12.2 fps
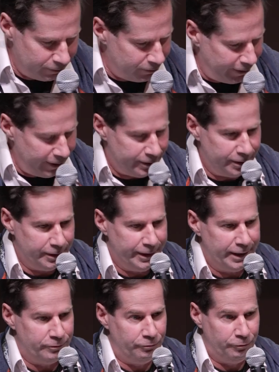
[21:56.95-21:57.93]
taking
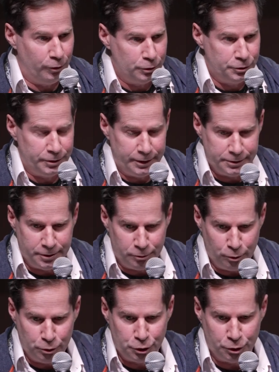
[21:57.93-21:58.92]
that first
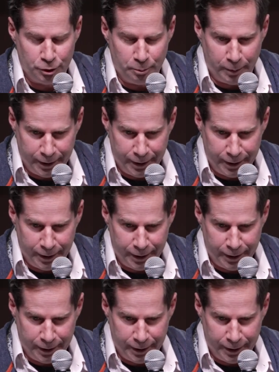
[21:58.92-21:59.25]
institutional